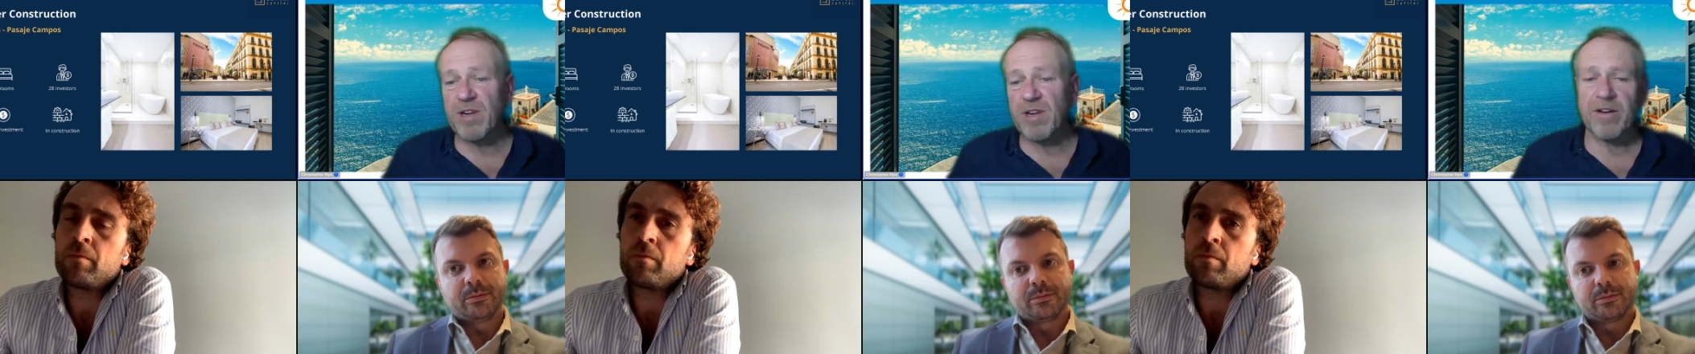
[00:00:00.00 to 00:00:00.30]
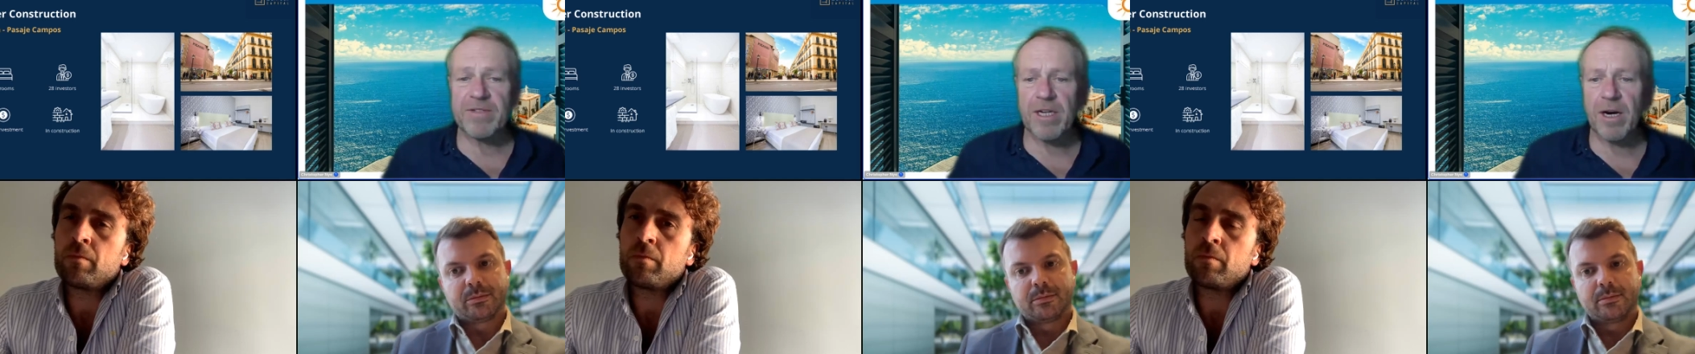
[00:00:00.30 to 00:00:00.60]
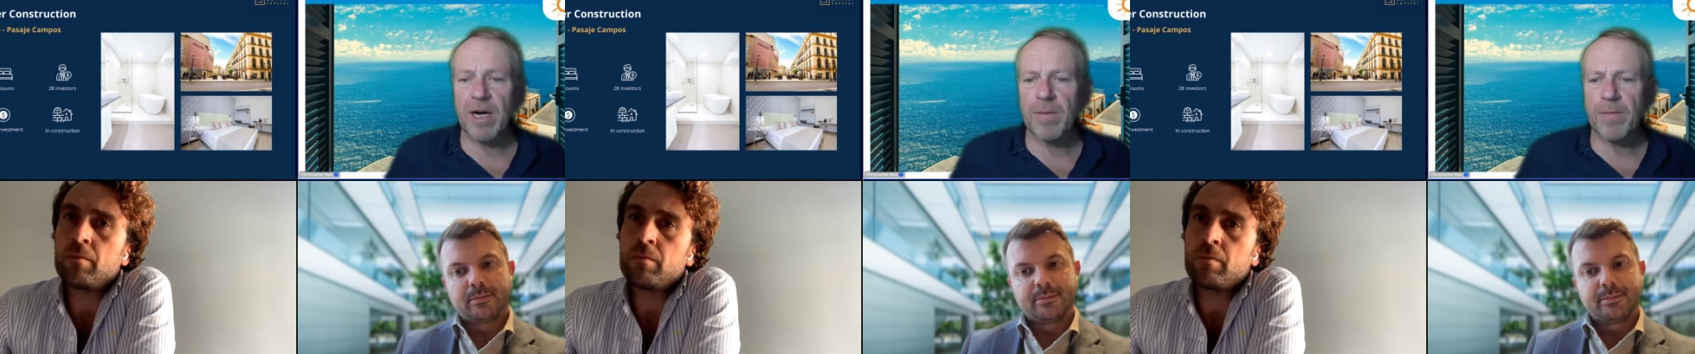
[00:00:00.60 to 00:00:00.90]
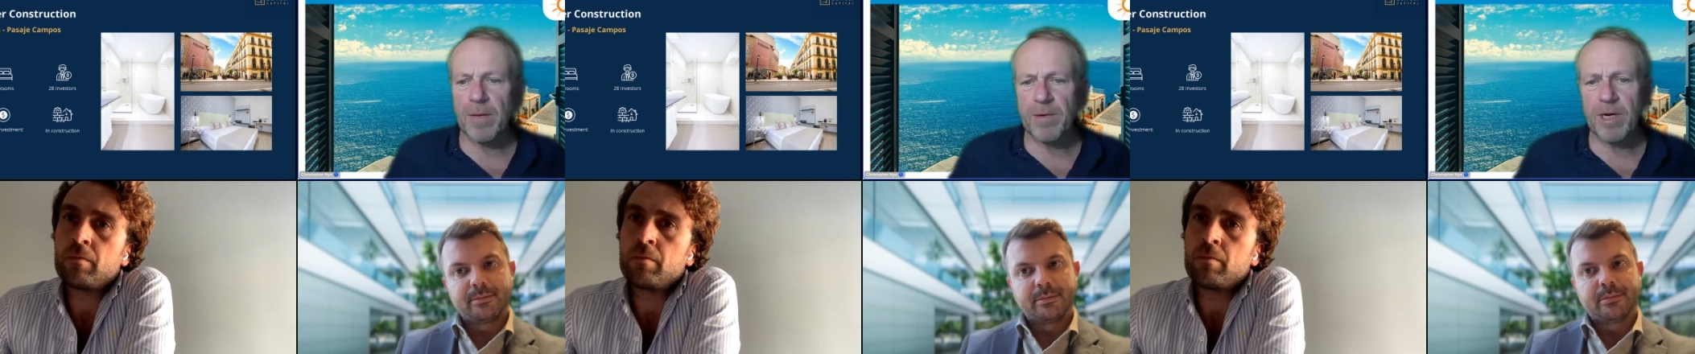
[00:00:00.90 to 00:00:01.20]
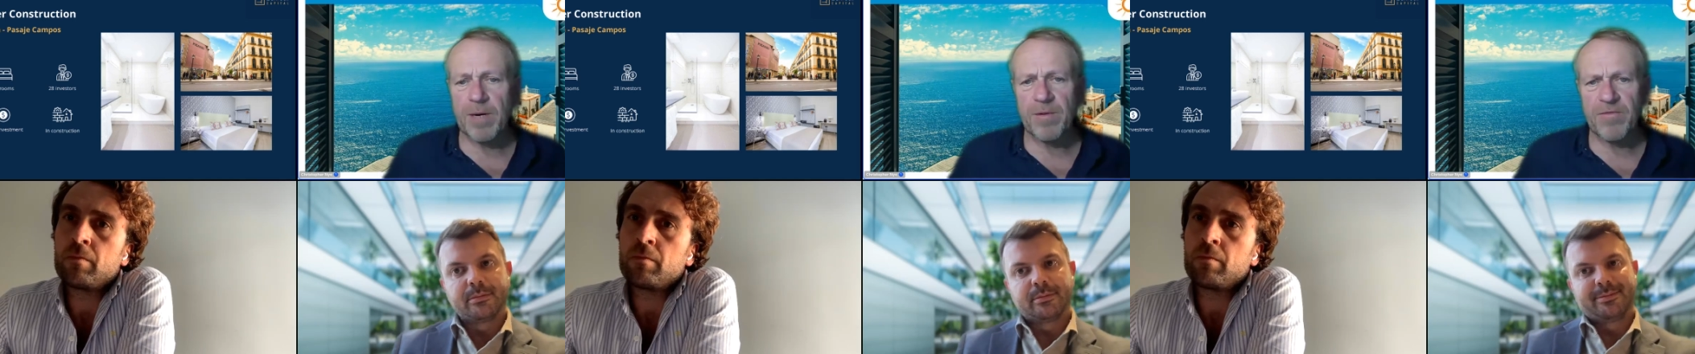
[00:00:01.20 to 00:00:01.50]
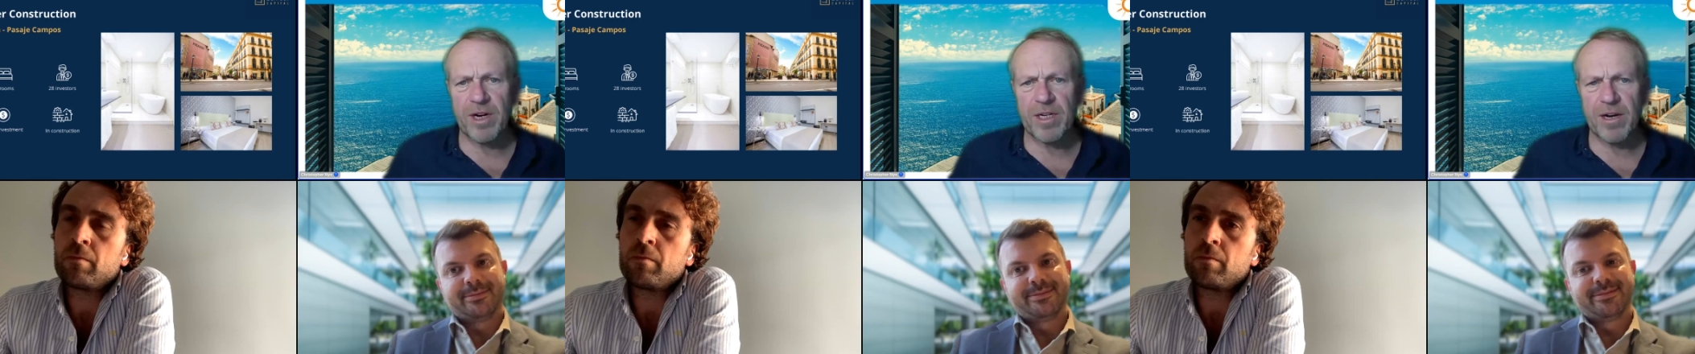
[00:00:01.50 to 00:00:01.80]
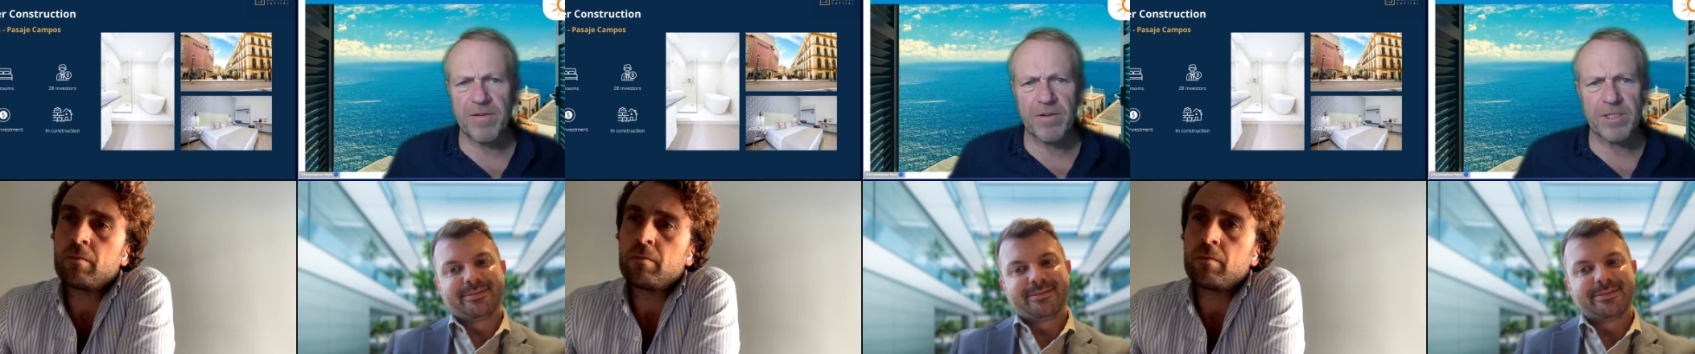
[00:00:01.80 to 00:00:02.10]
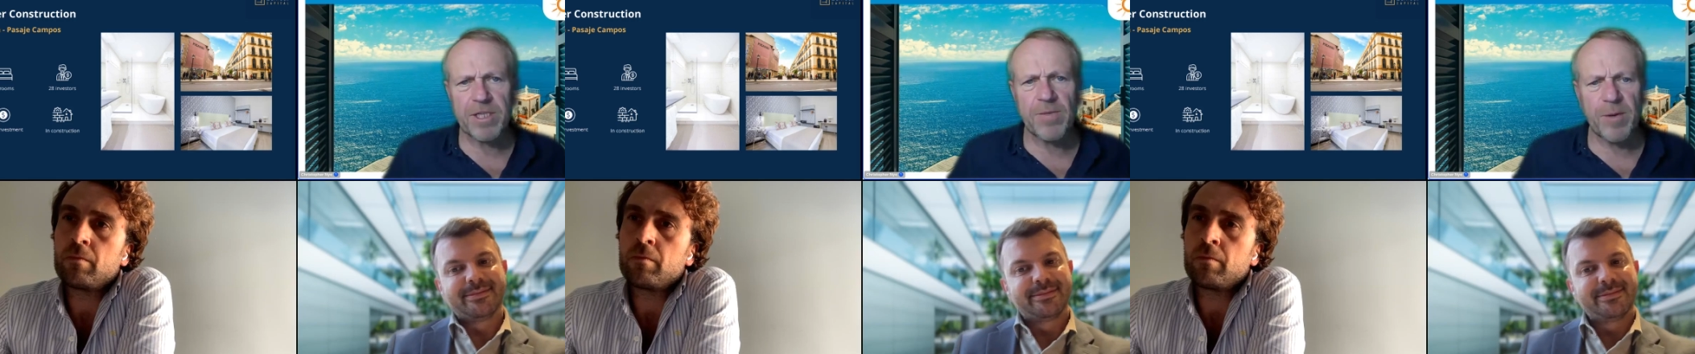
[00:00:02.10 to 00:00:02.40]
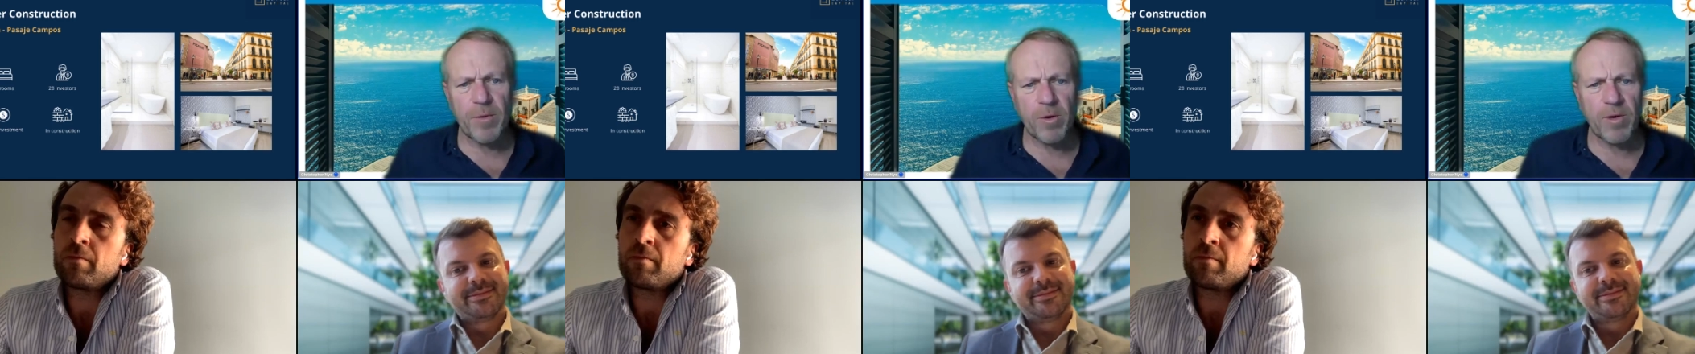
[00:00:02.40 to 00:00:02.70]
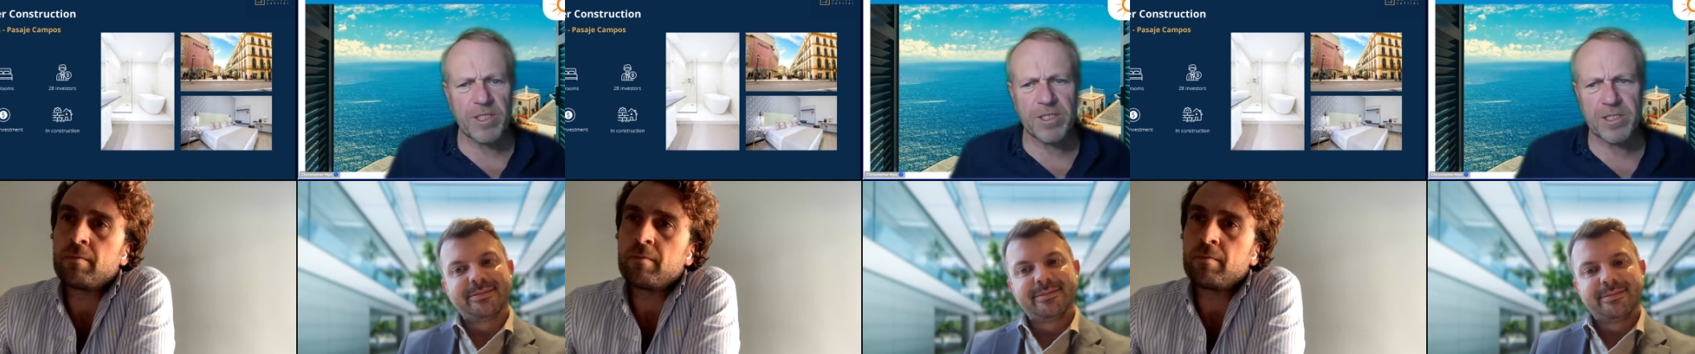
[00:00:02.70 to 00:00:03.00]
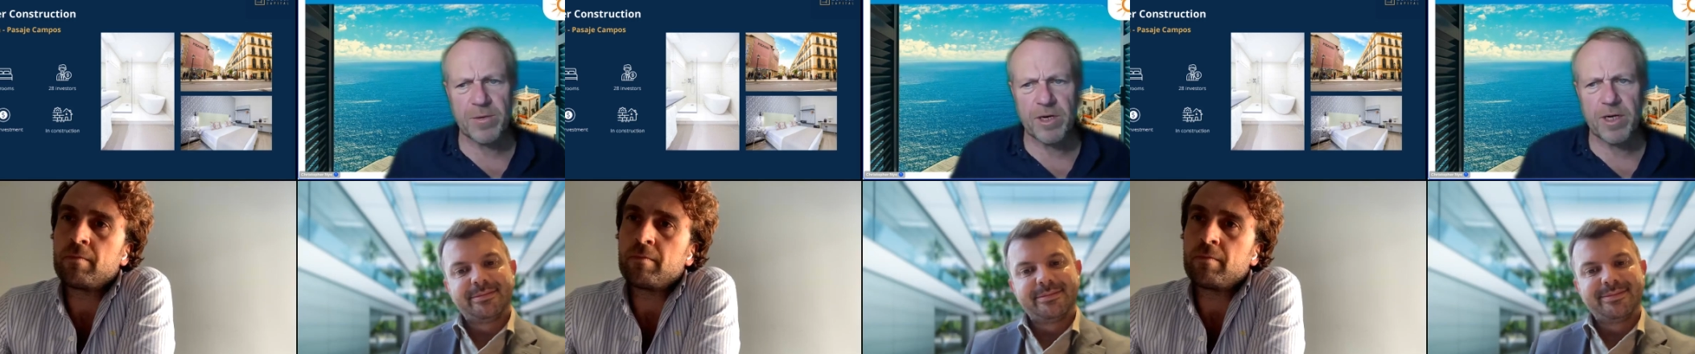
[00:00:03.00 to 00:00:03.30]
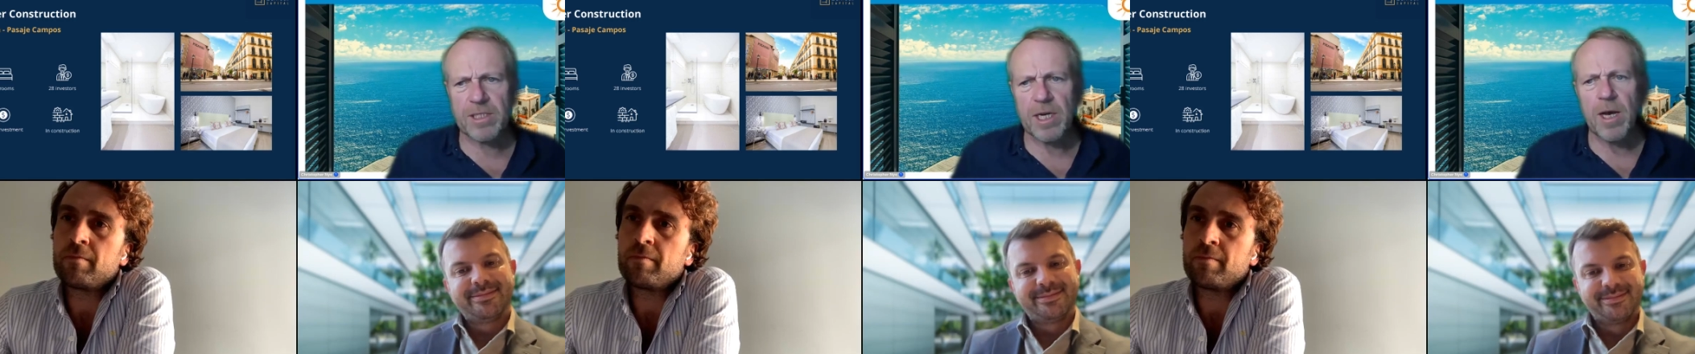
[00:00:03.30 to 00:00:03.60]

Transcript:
Speaker 1: run out of time. I'm, I'm afraid I've got so many more questions to ask,